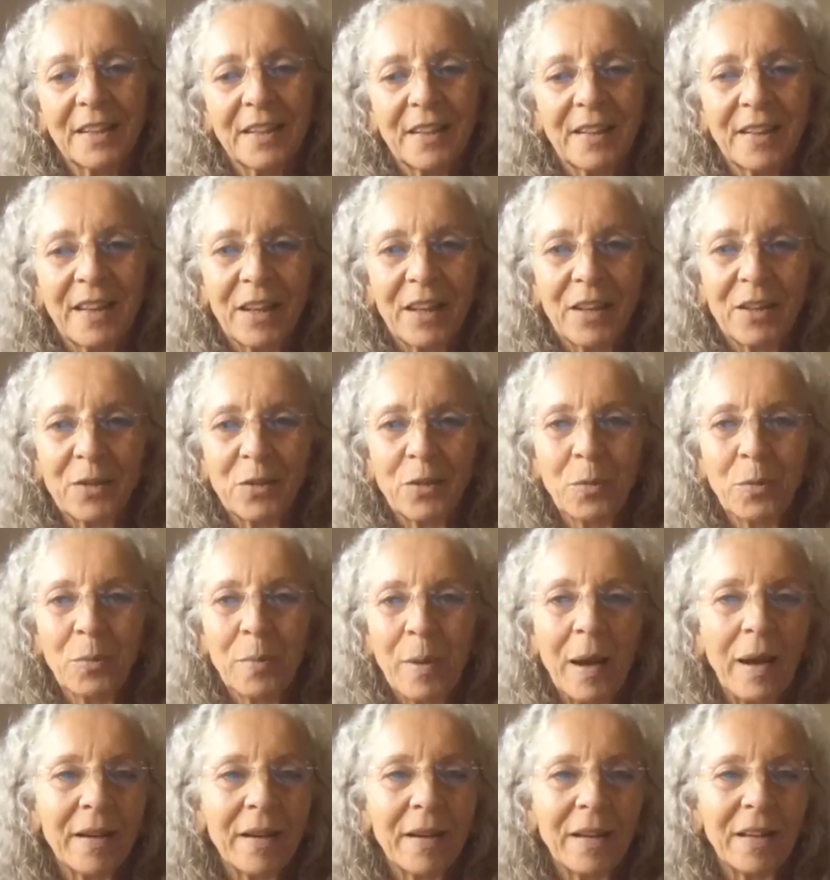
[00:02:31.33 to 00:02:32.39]
that your
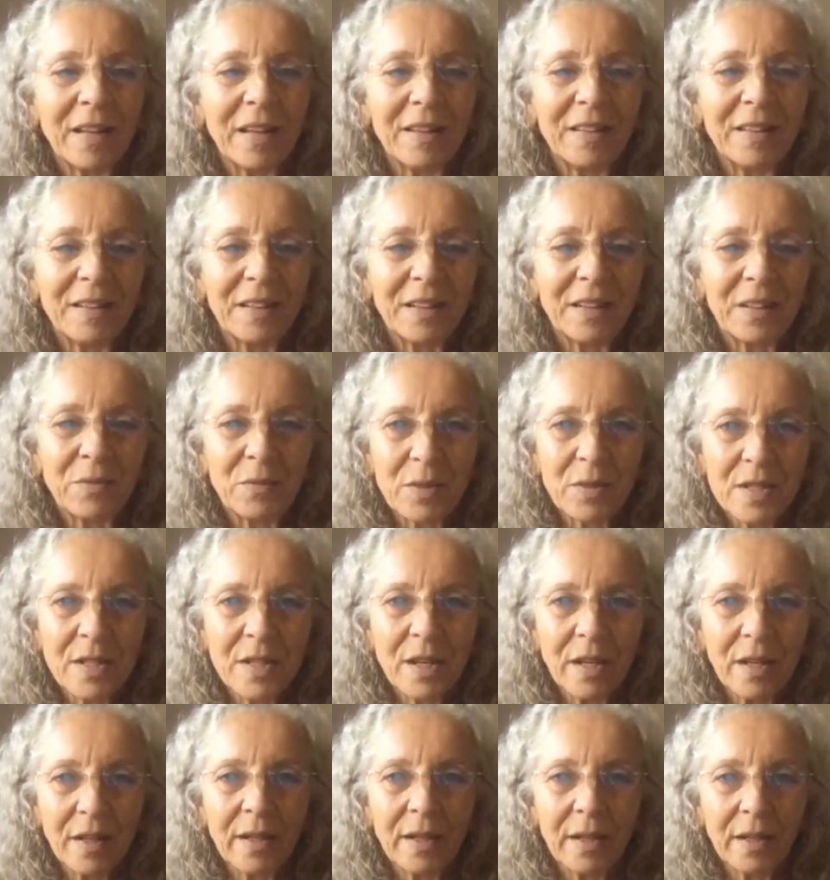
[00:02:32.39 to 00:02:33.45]
body can
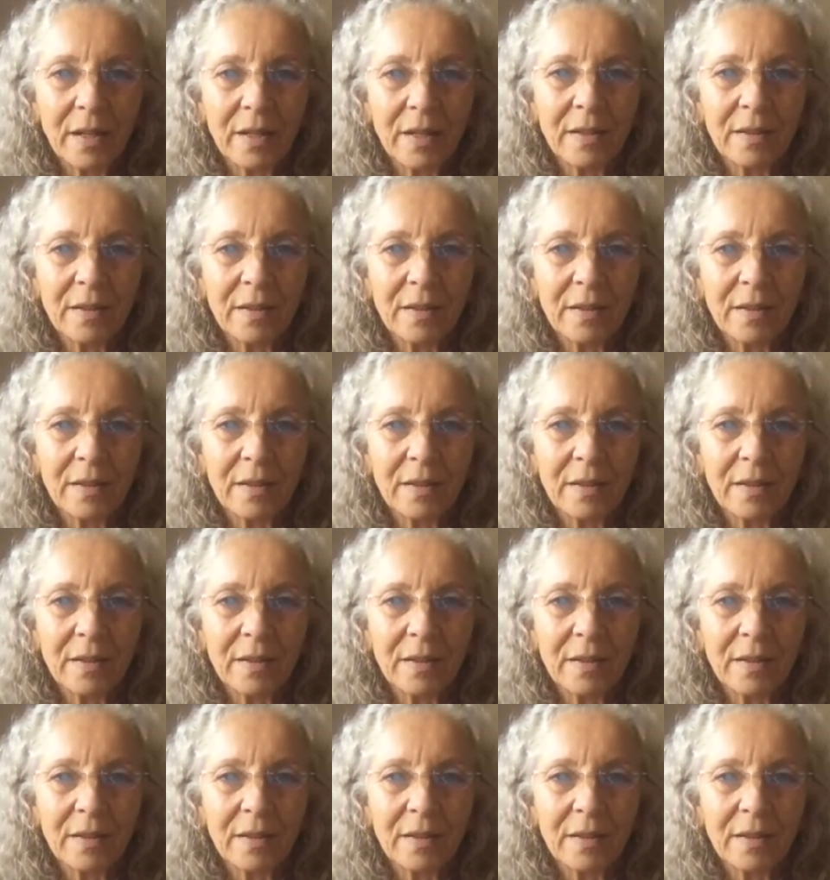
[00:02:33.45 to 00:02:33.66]
reside in.